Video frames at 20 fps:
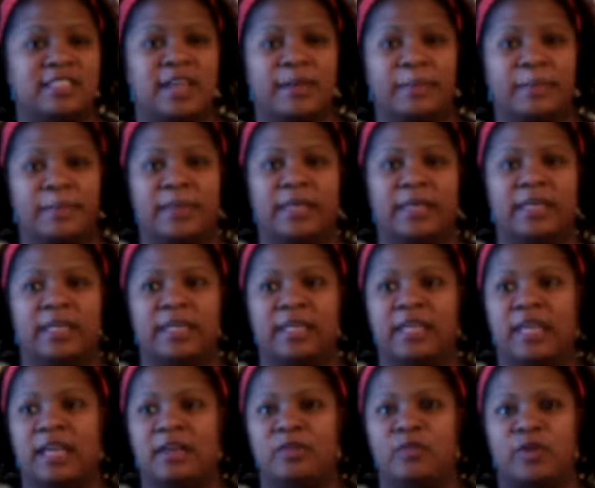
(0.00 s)
on
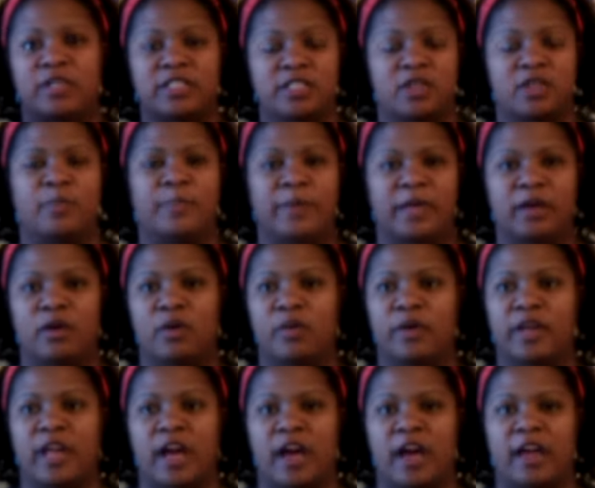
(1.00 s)
me and what's been
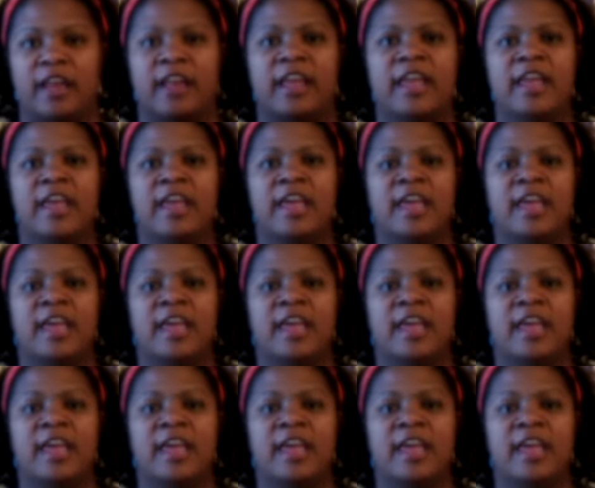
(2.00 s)
going on.